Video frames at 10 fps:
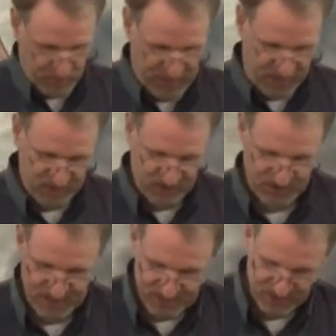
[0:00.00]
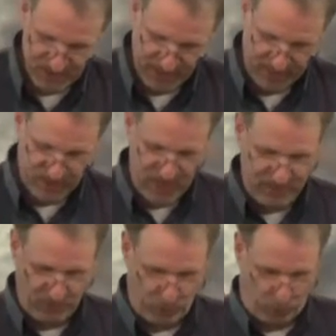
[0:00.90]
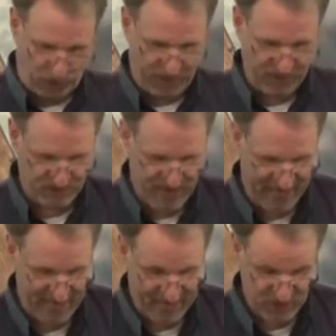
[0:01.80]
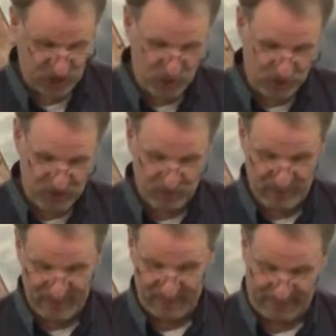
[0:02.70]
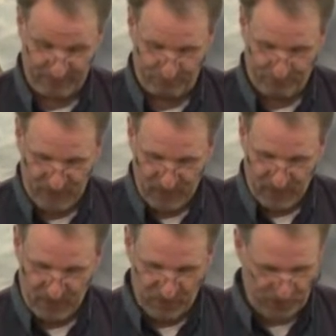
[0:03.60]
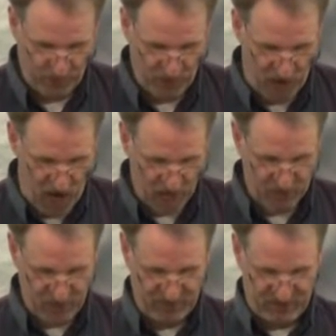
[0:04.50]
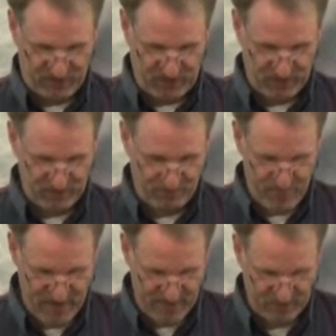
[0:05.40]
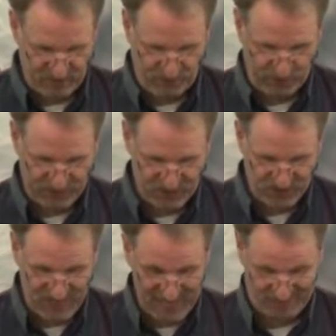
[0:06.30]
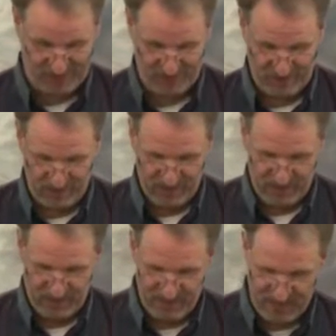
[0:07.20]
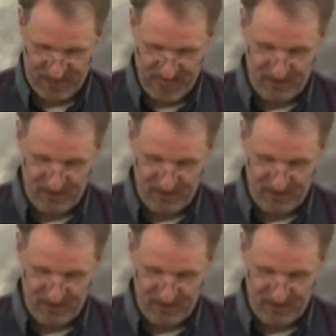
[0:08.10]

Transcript: Because the sentence against evil work is not executed speedily, therefore the heart of the sons of men is fully set in them